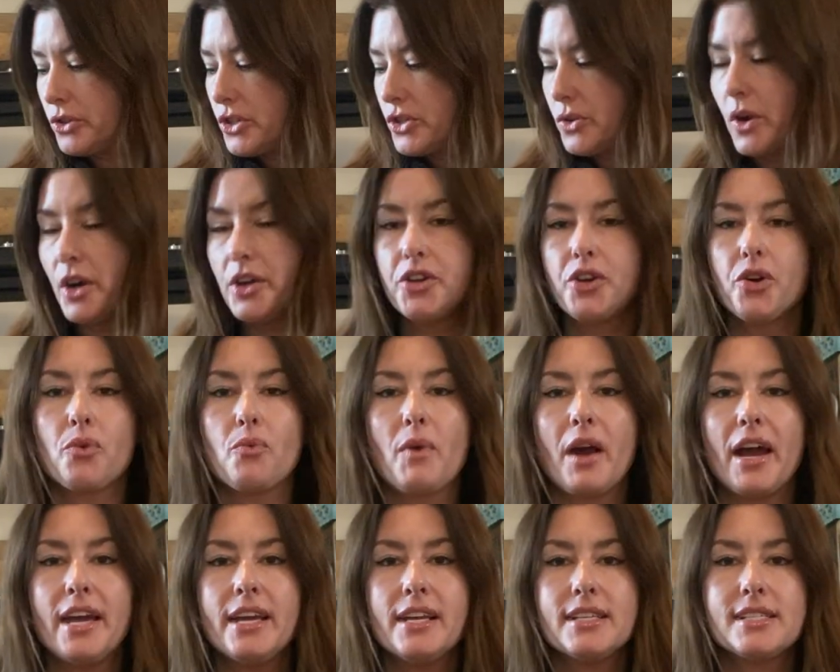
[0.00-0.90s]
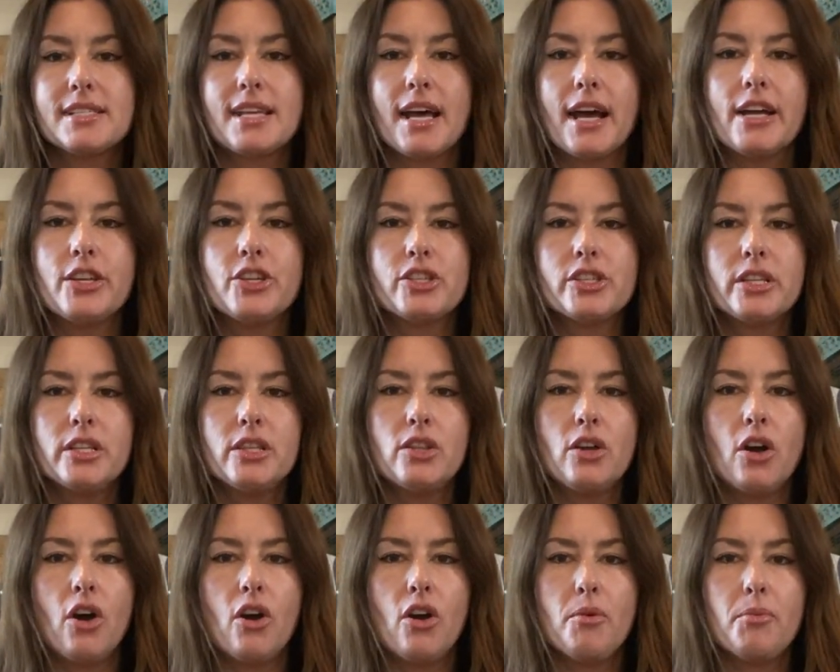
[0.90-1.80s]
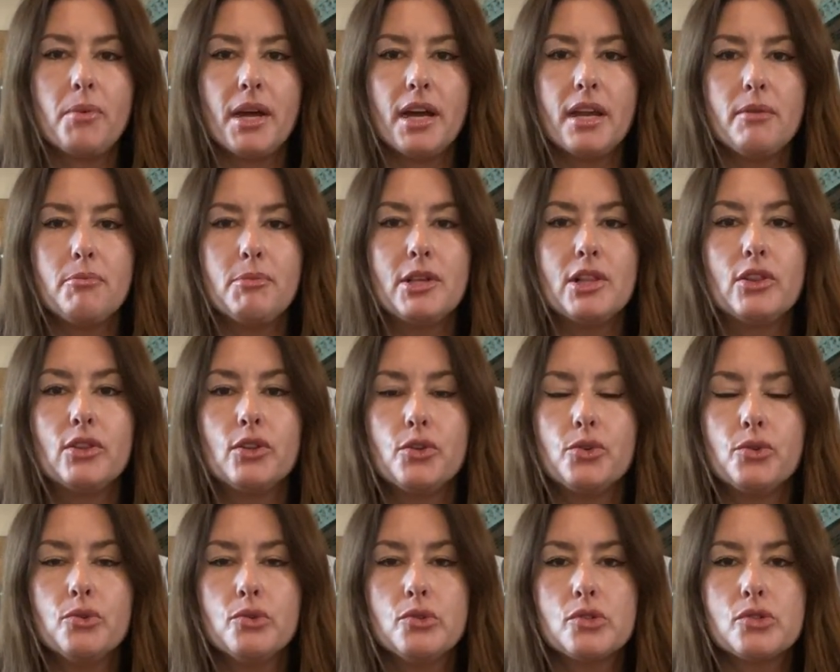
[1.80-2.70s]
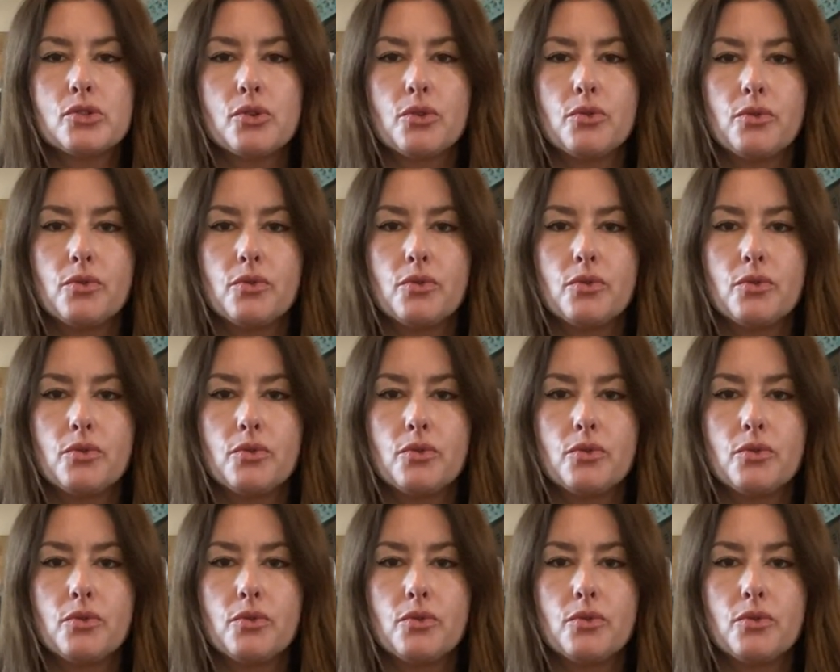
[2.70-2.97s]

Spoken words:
So on your right side, just let the arm kind of be loose.